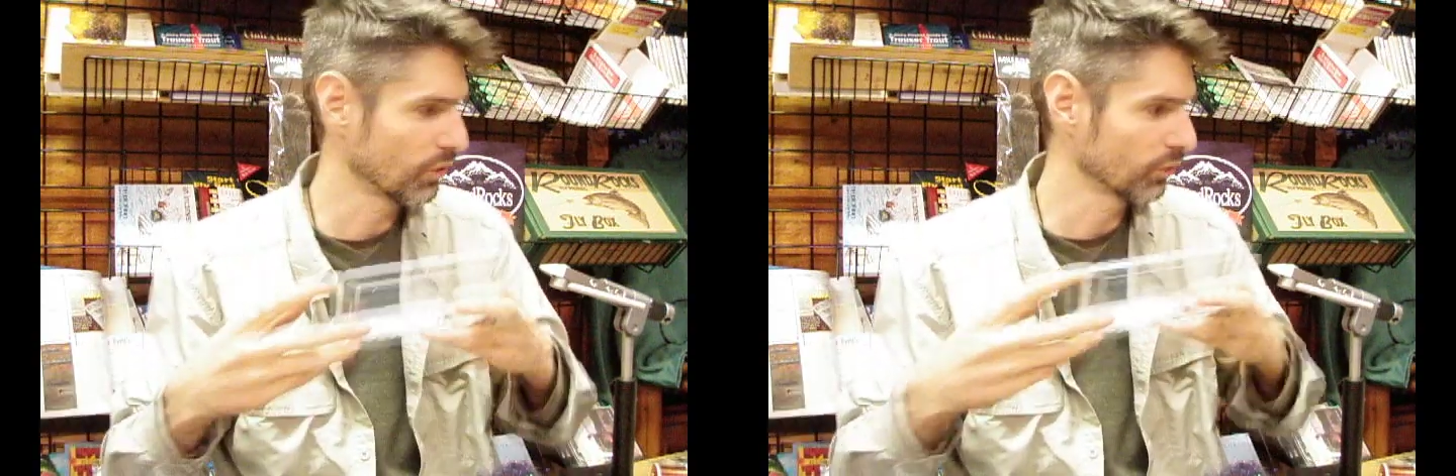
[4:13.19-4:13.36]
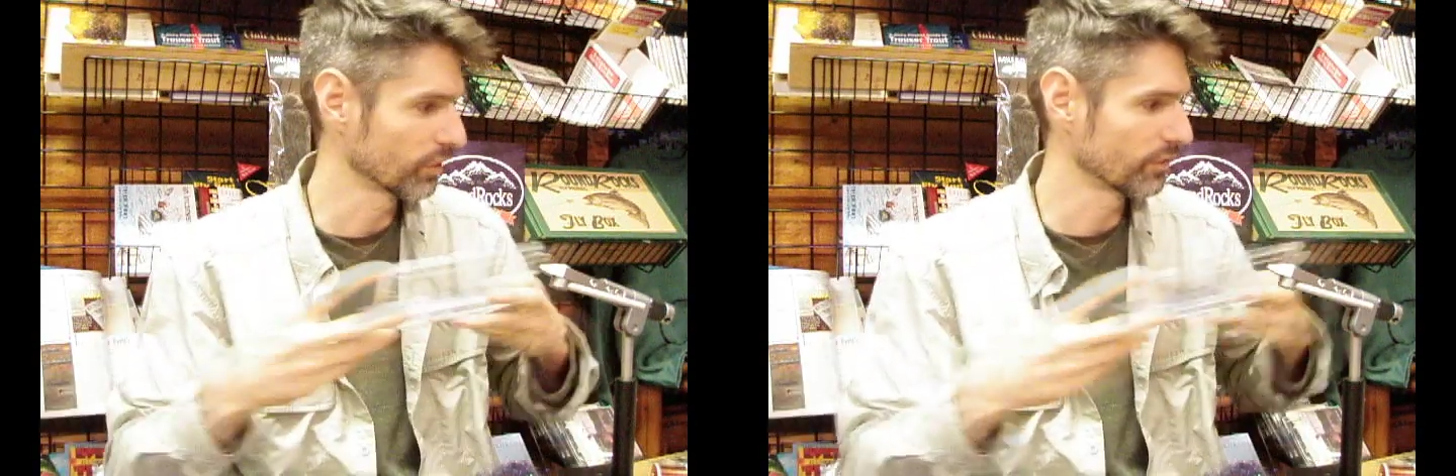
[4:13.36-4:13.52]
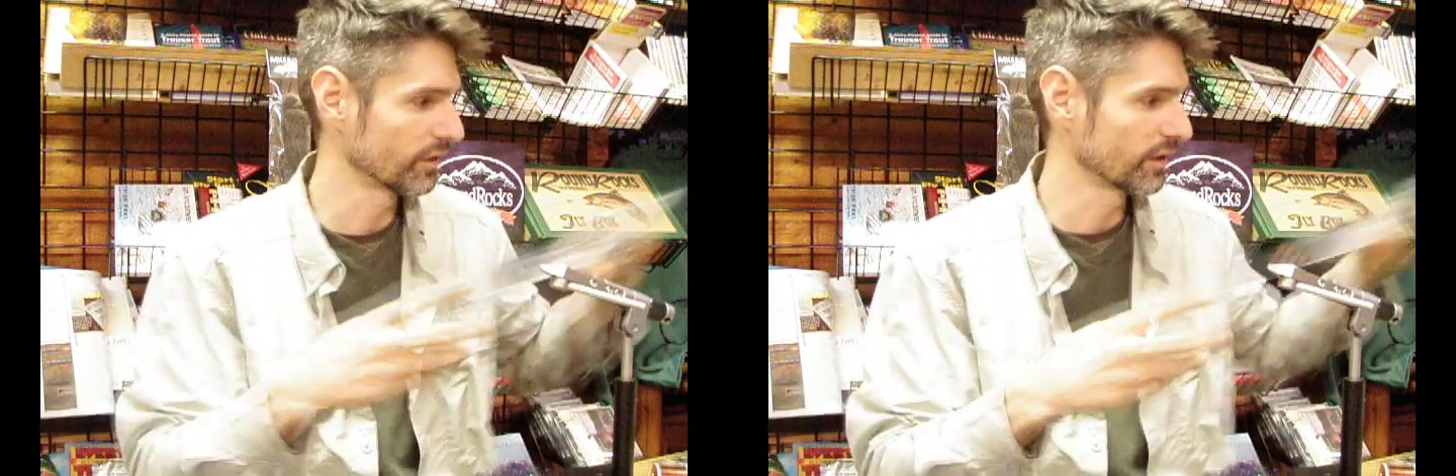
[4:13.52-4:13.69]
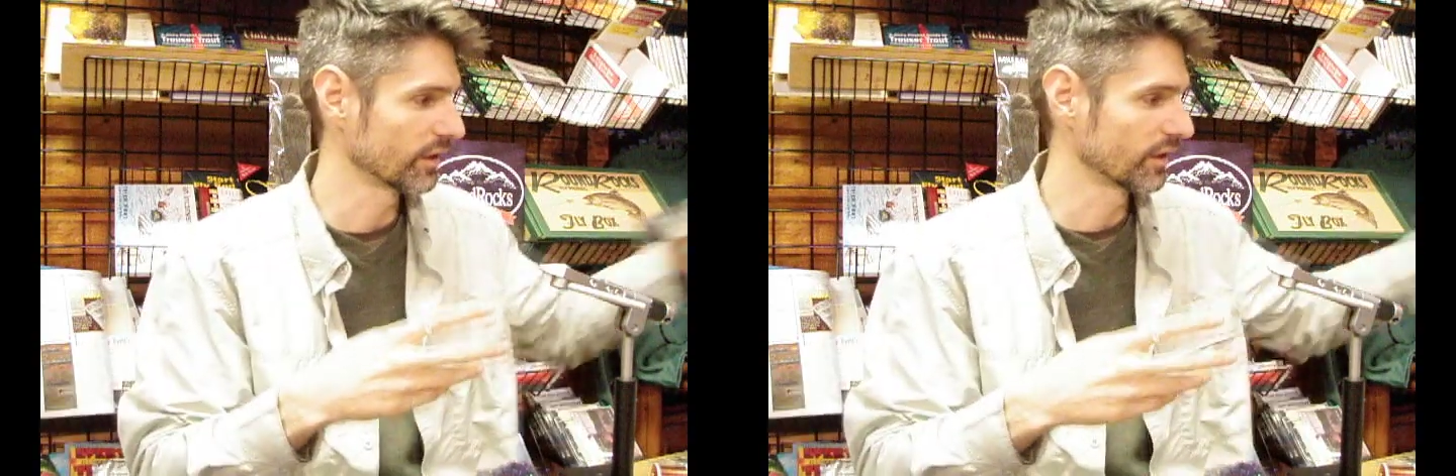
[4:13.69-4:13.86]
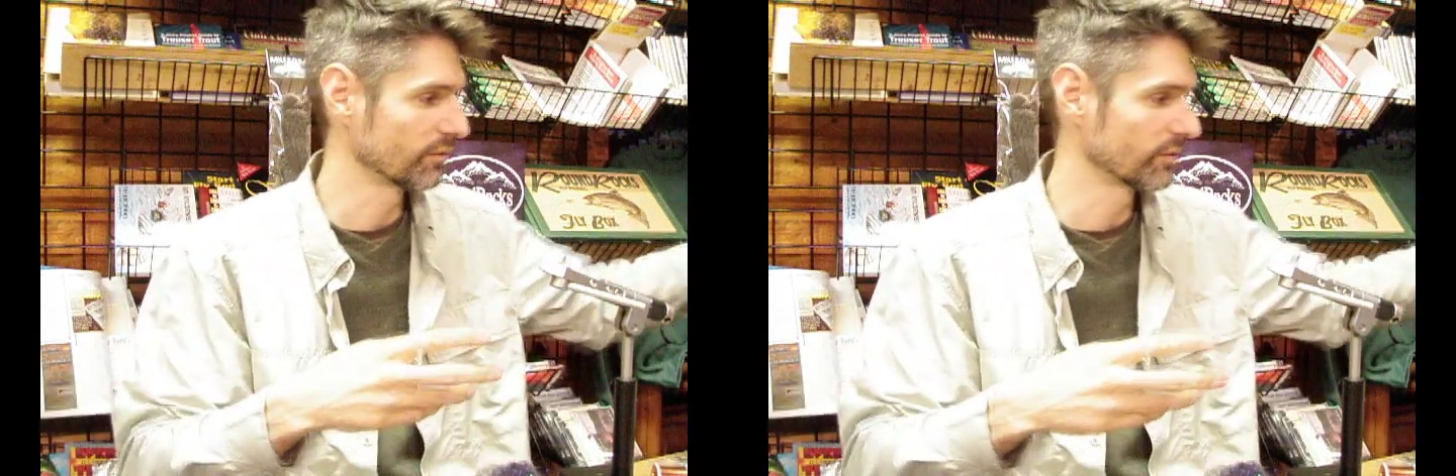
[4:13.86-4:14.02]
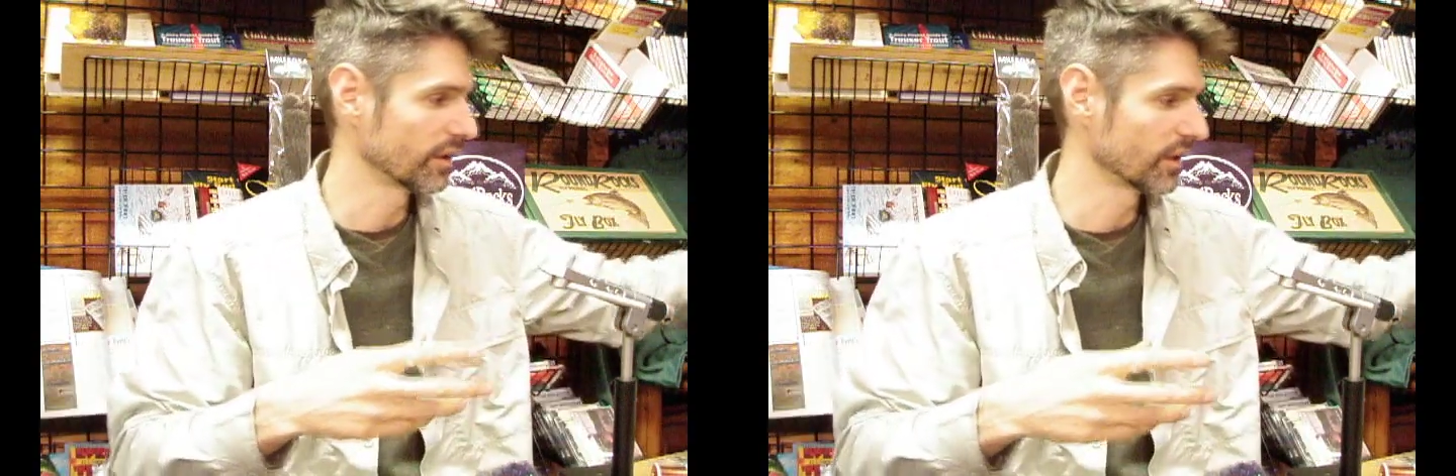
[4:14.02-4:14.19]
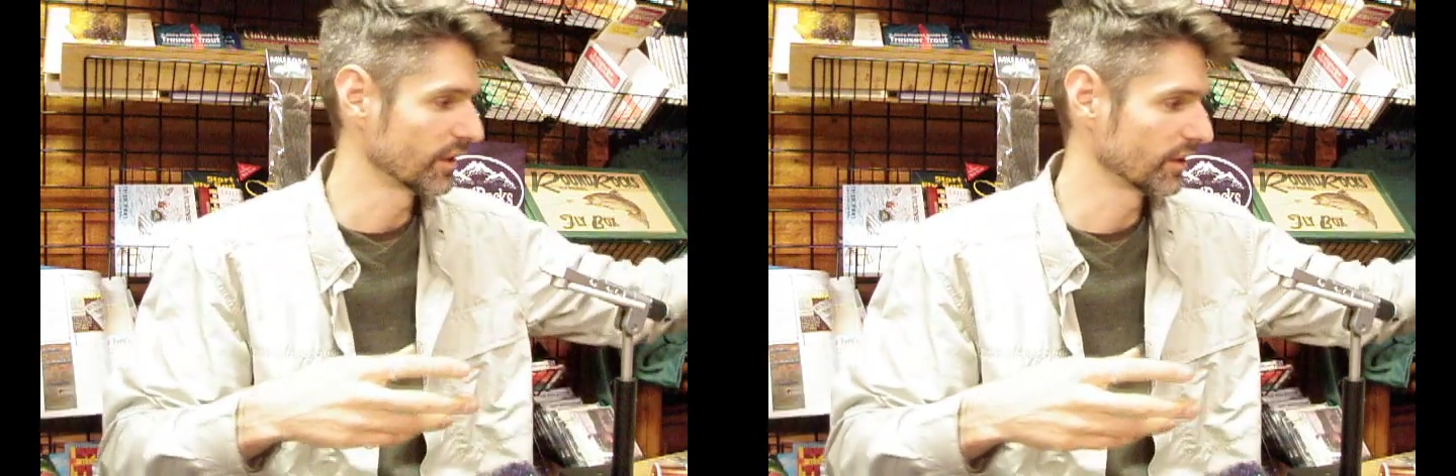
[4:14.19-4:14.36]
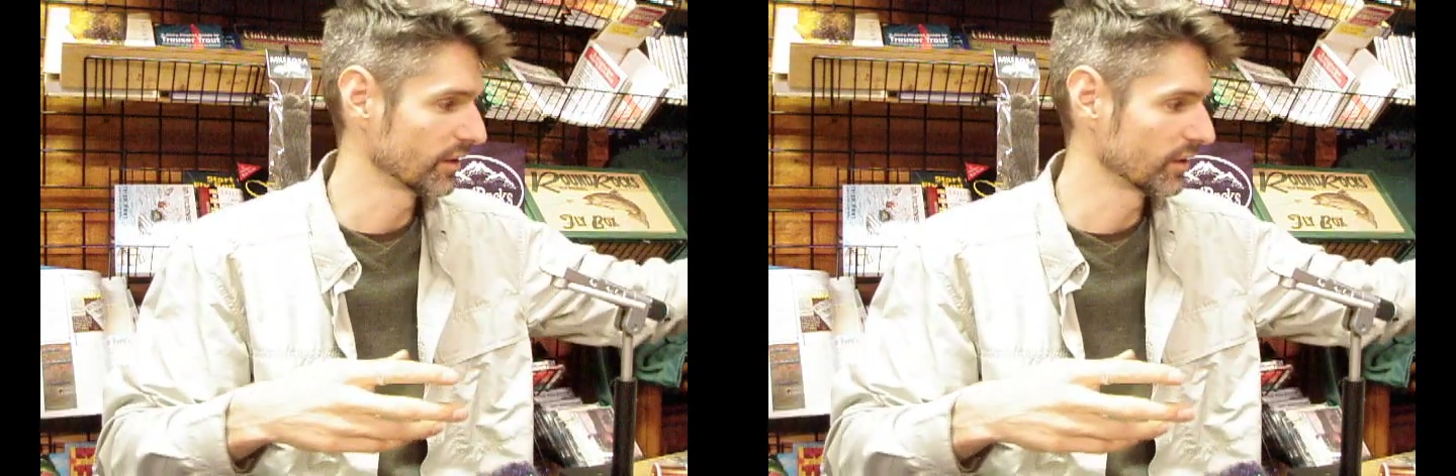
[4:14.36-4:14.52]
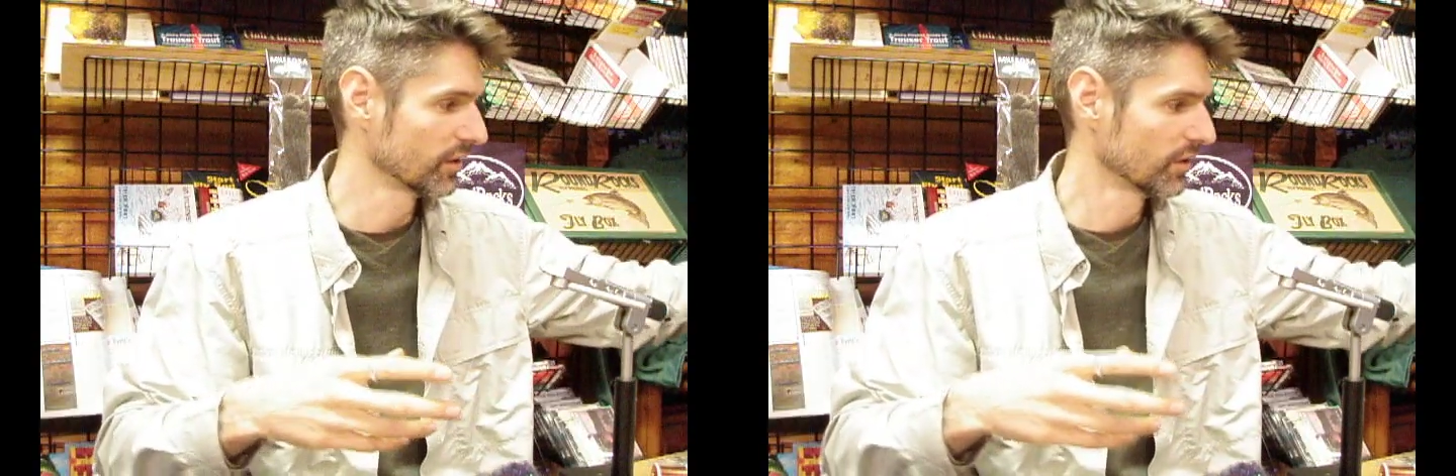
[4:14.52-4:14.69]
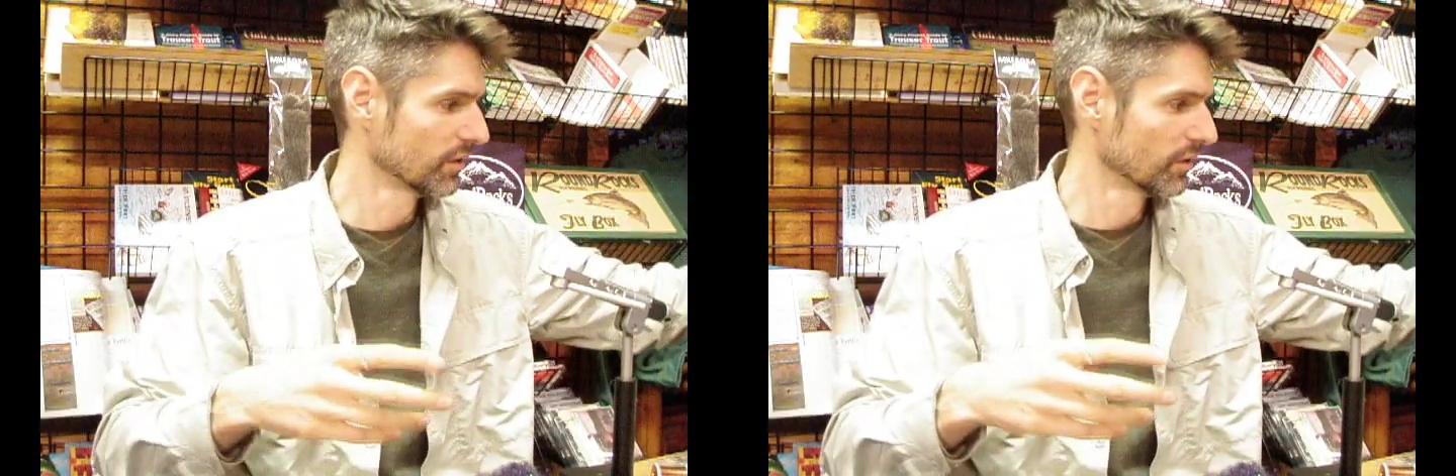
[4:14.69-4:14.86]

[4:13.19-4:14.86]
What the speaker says: hold of it and